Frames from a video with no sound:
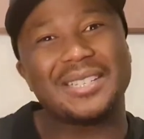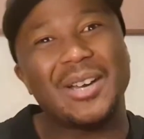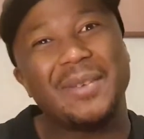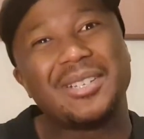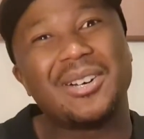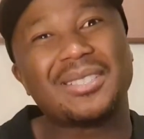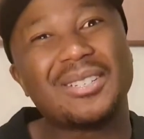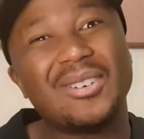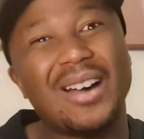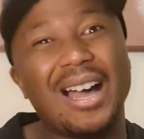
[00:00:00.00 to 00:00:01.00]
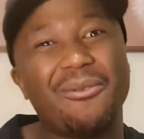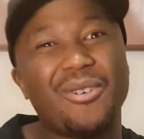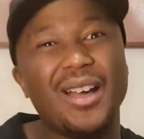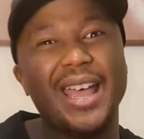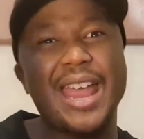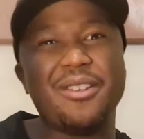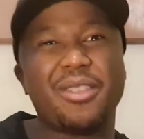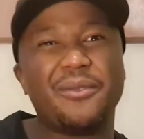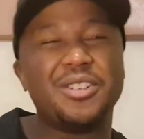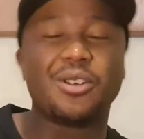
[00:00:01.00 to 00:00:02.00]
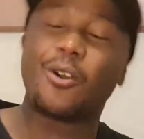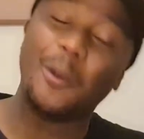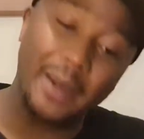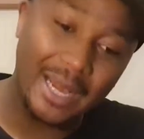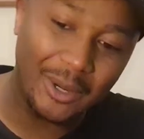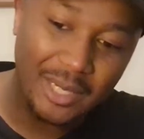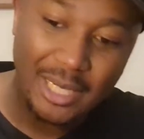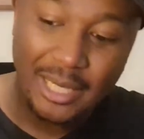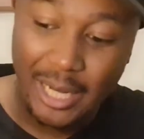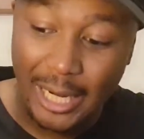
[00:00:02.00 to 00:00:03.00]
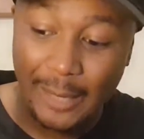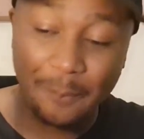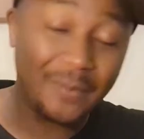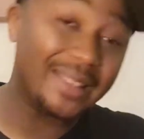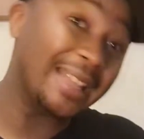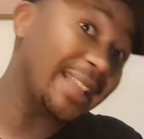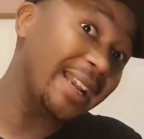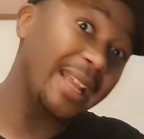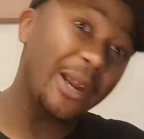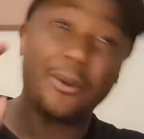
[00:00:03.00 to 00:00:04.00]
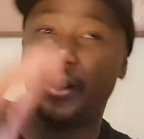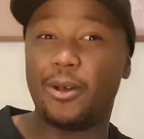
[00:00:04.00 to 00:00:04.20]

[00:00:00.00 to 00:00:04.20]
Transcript: So I've got another video coming out like later on,